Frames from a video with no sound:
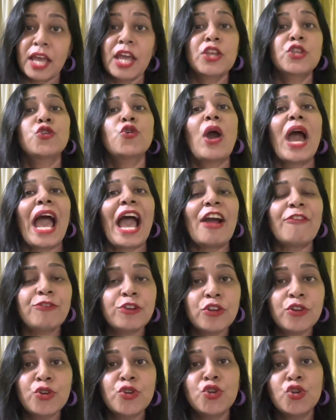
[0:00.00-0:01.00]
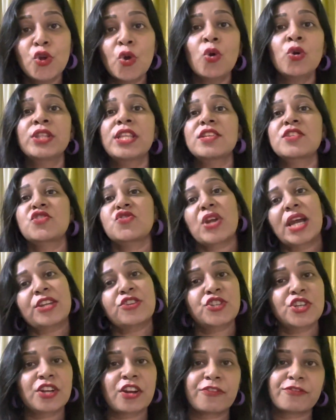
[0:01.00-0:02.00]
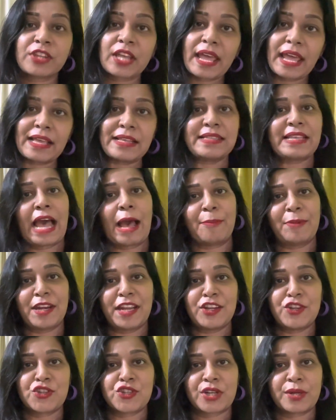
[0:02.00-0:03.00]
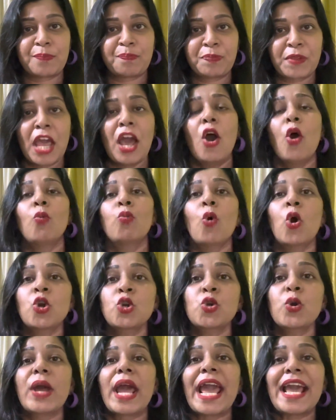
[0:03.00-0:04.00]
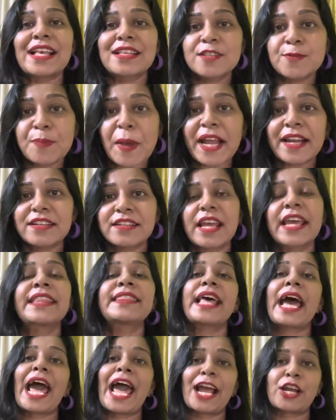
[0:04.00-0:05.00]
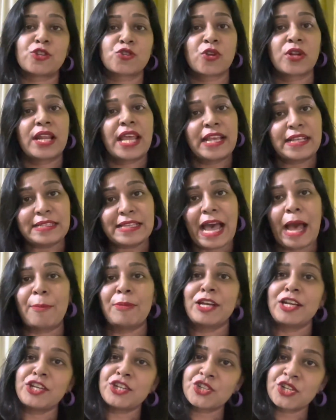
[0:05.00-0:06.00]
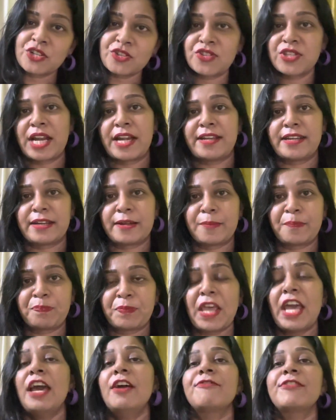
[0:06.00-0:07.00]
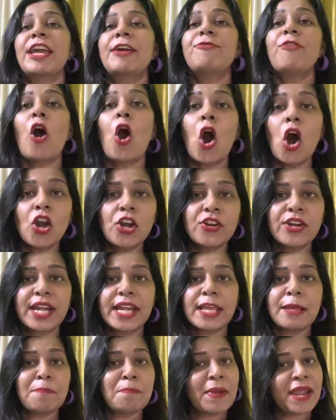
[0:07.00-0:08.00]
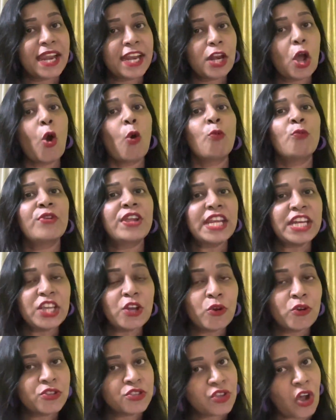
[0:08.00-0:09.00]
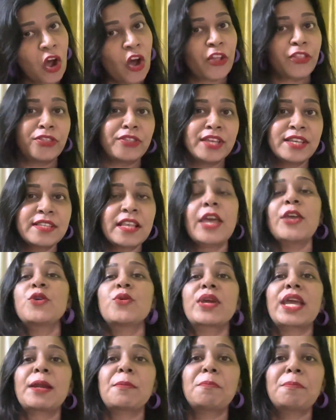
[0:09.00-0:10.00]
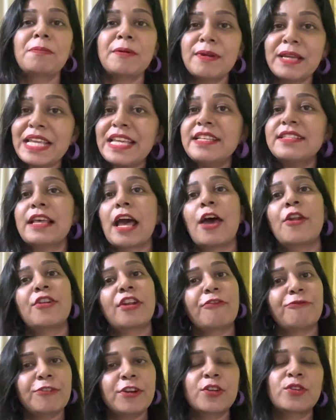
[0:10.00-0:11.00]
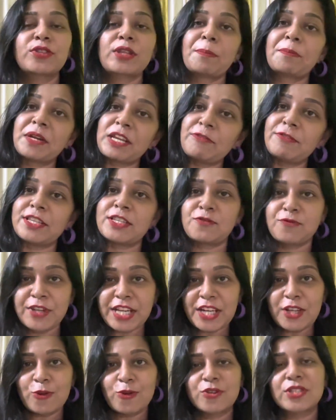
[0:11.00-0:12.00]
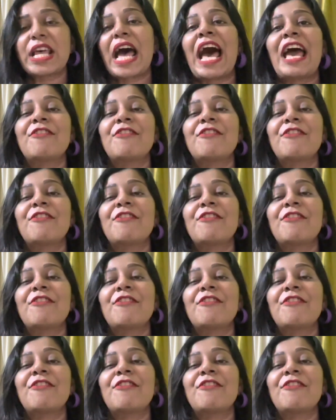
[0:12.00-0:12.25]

You have to know the structure of the examination, what to expect in the actual examination center. We have already made videos on this. You can please refer to the previous videos. I